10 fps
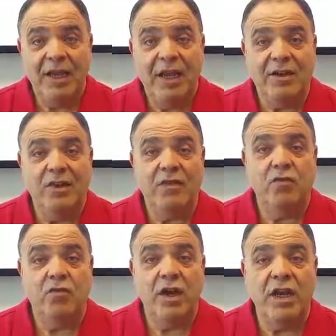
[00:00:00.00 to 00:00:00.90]
it
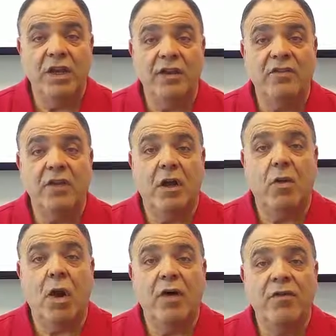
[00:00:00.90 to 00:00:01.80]
doesn't ring, it doesn't
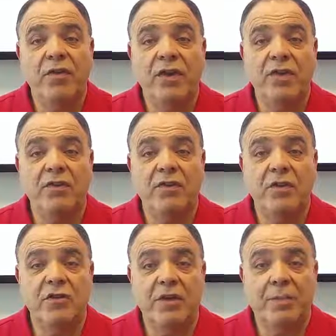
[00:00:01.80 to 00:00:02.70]
go off, it doesn't
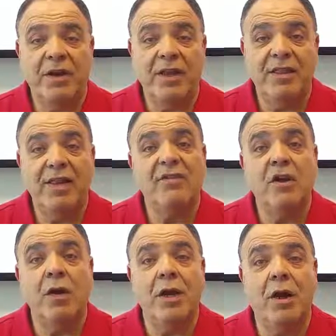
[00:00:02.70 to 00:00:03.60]
disrupt anything that's
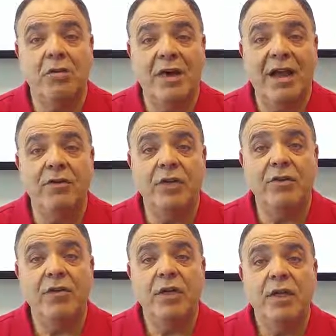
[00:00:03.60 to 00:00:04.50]
going on around you.